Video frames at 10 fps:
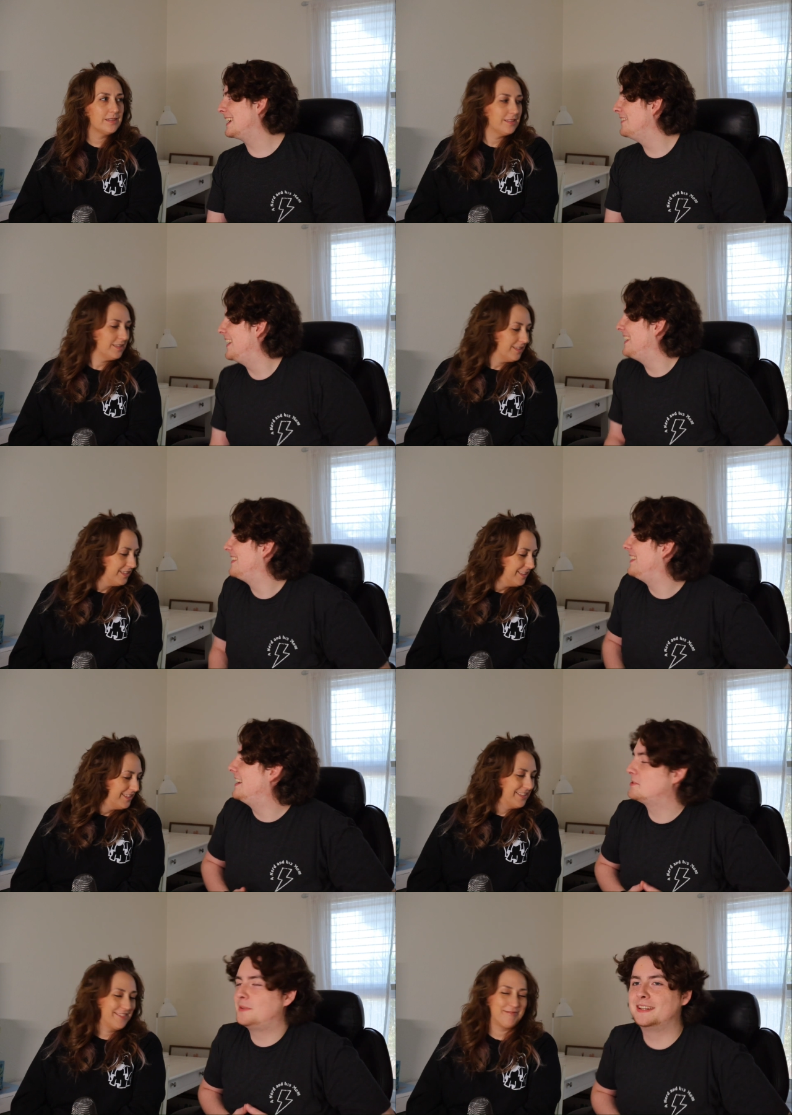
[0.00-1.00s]
Speaker 1: I made on the
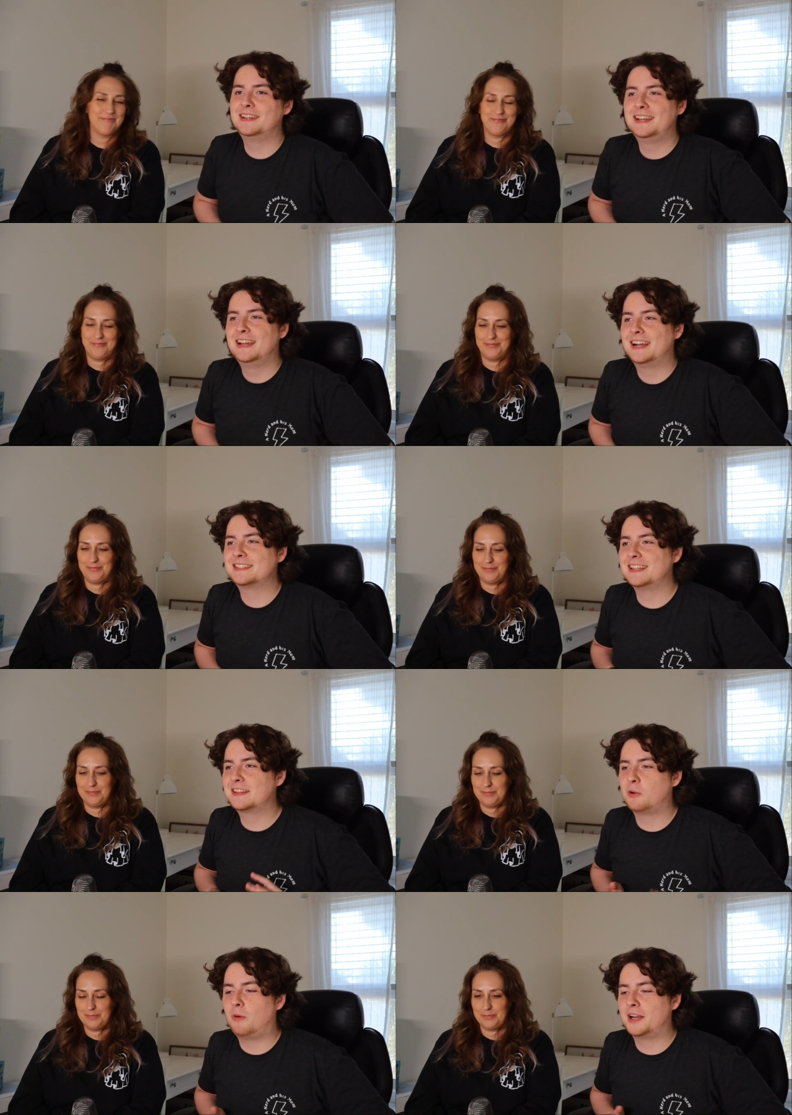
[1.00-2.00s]
last one. I said like
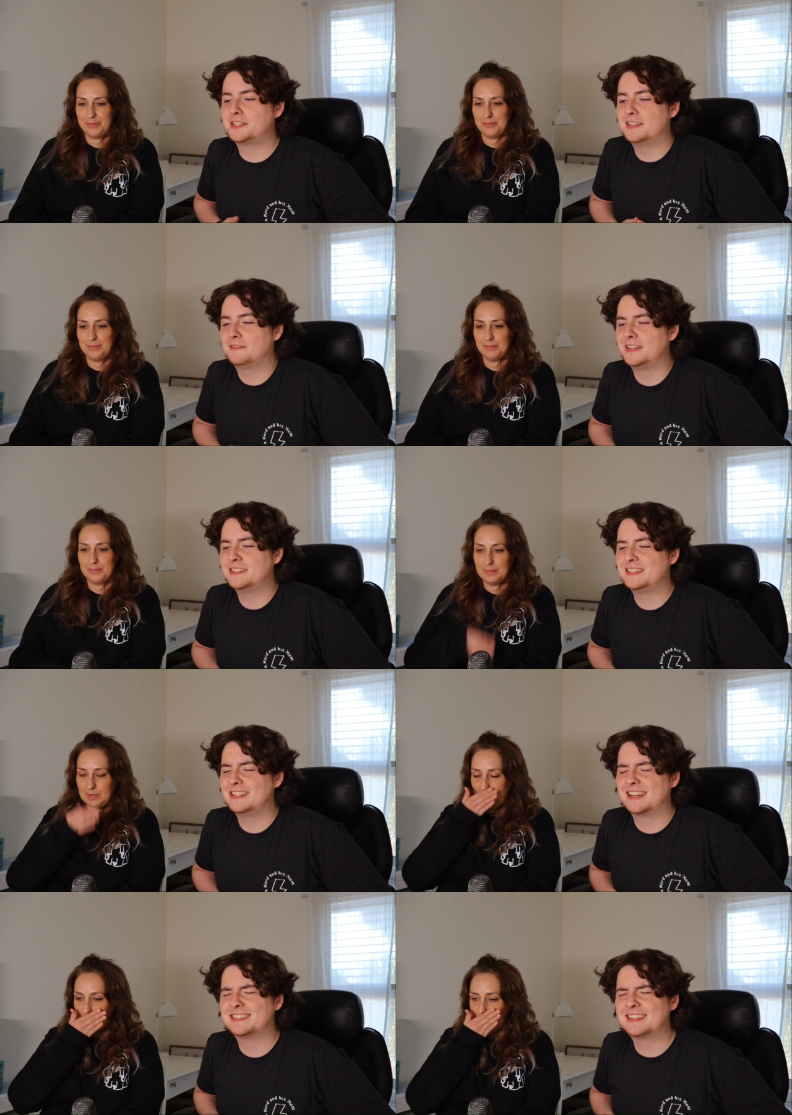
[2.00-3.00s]
the washing the feet scene.
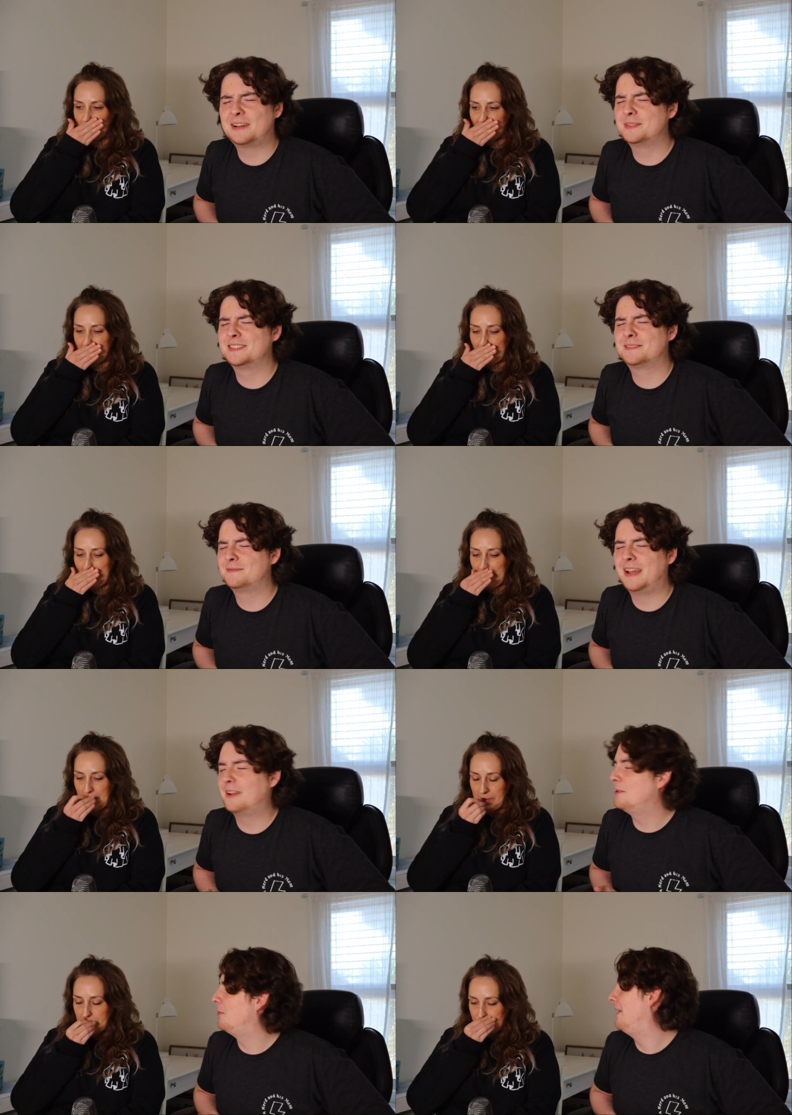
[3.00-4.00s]
I said that was I
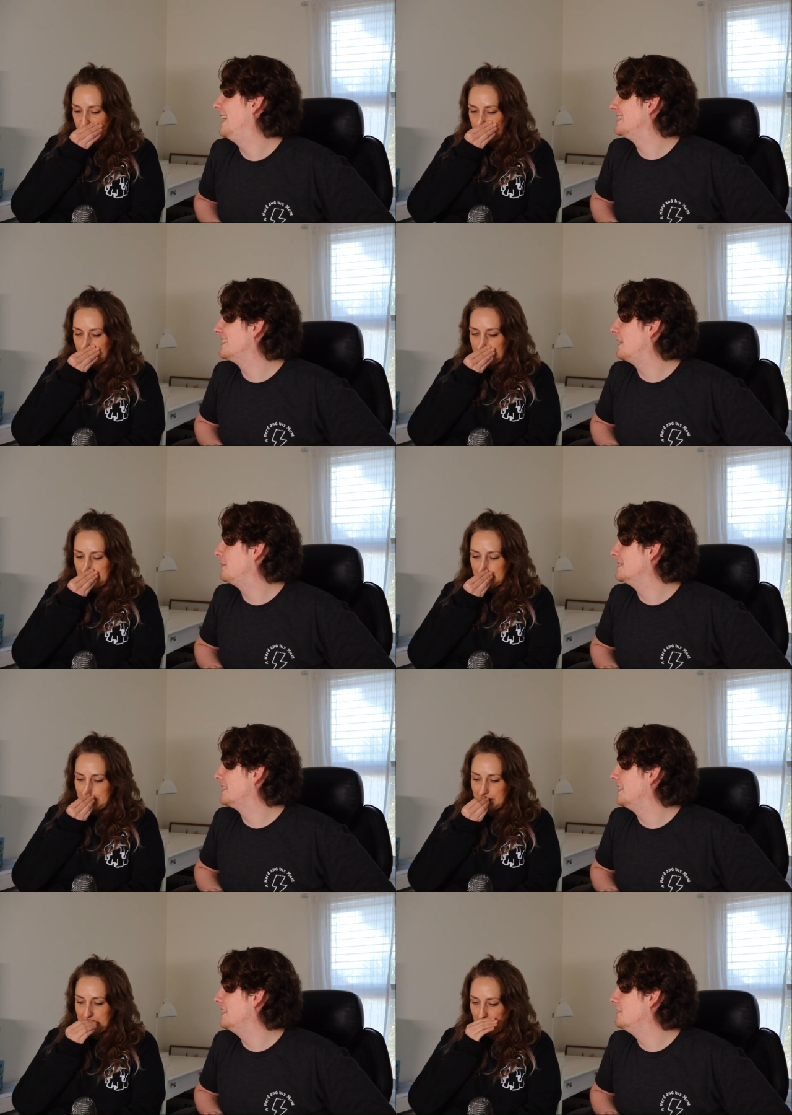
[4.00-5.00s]
don't know why I said that was
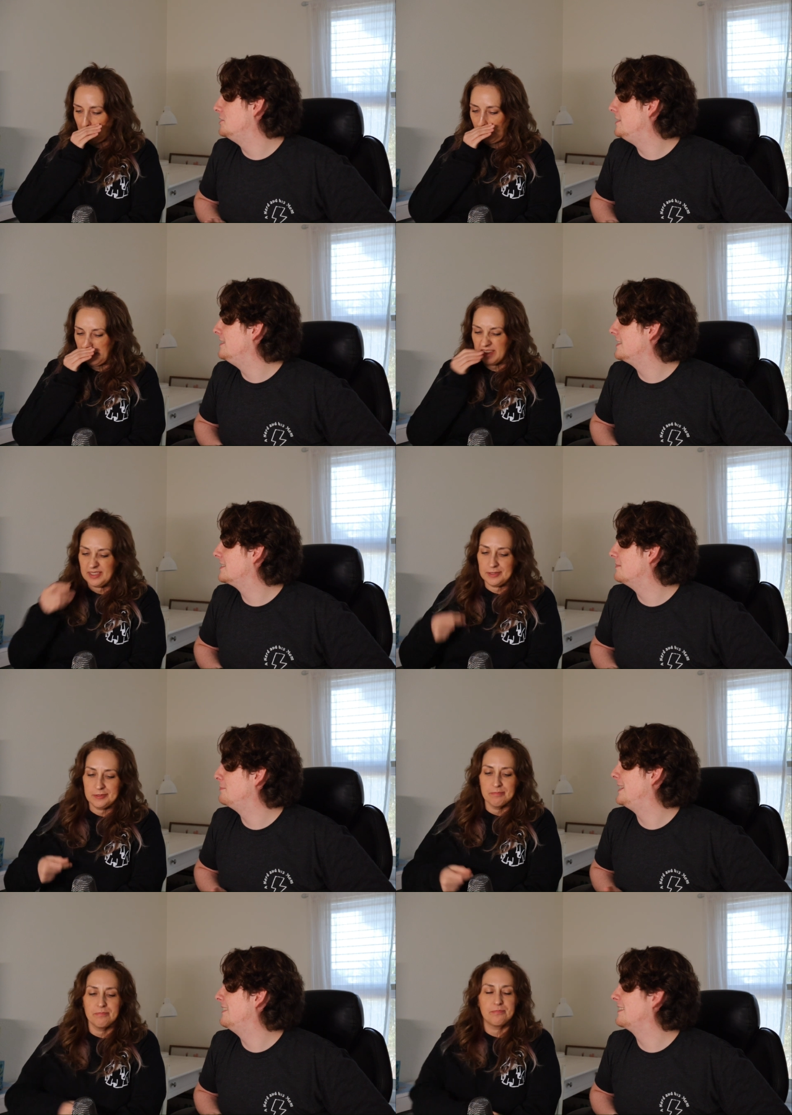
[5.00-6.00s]
uh Jesus and
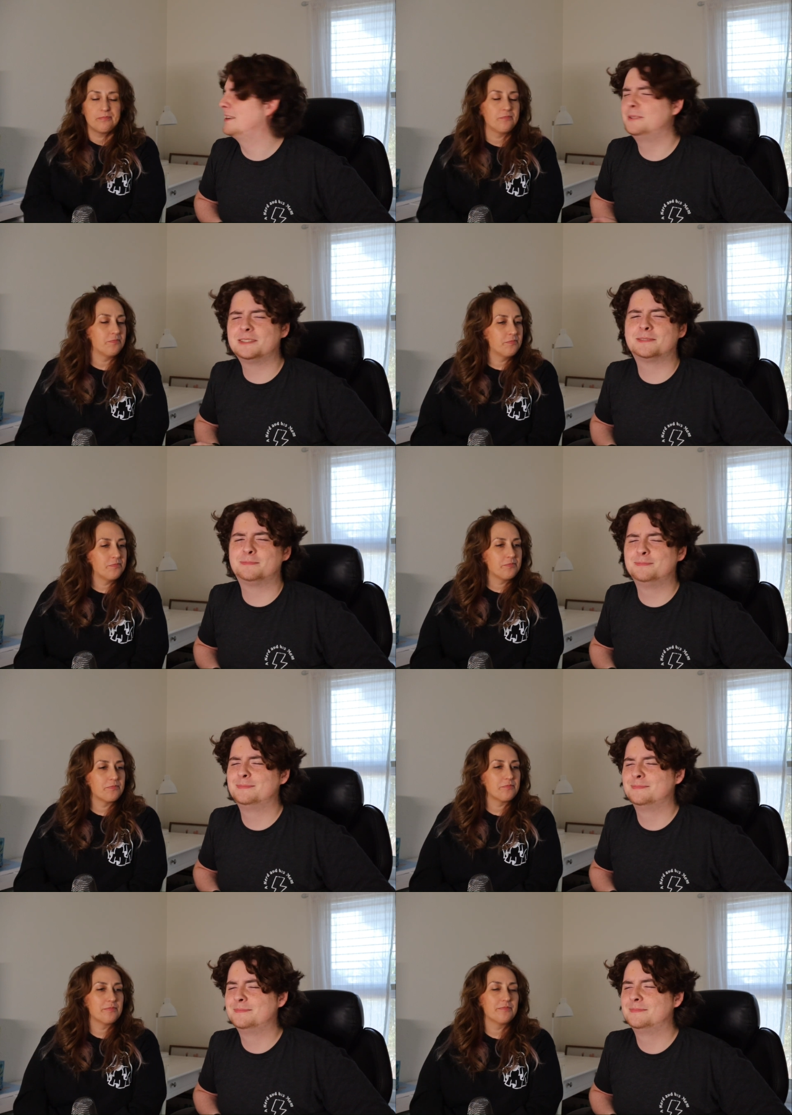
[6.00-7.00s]
Peter. It was
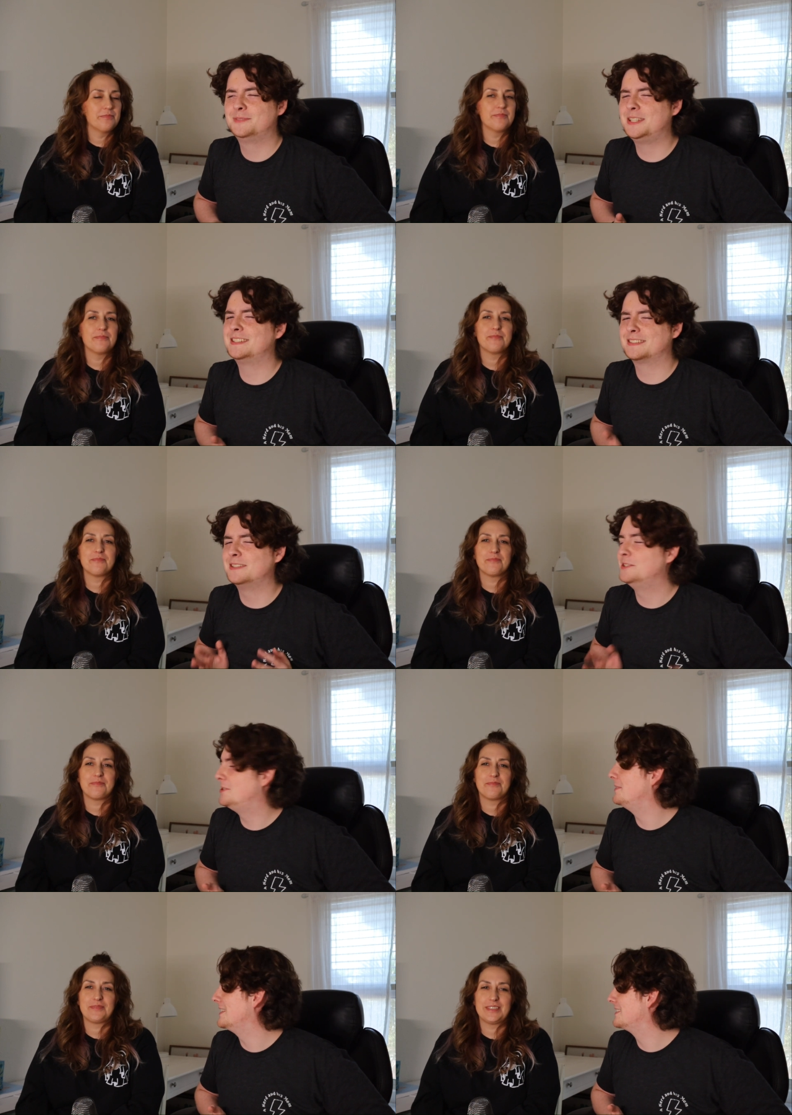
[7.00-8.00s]
Jesus and
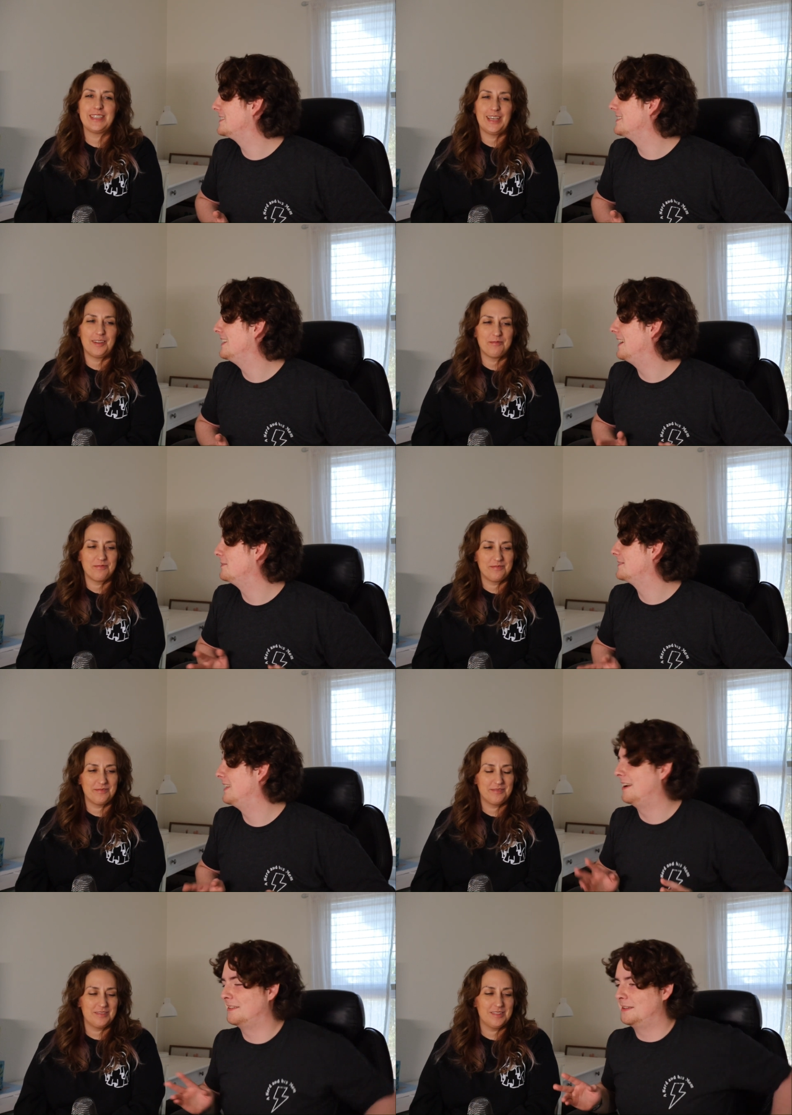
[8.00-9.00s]
Judas. Yeah. I, I don't
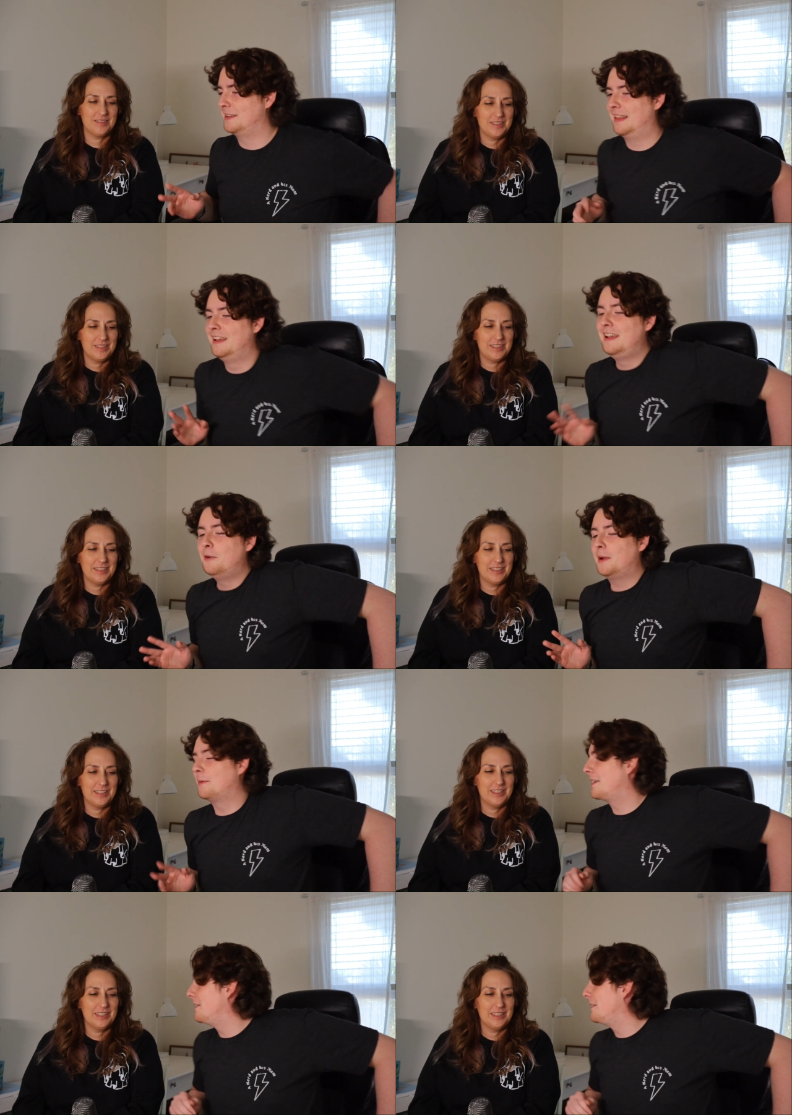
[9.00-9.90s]
know. Uh, we were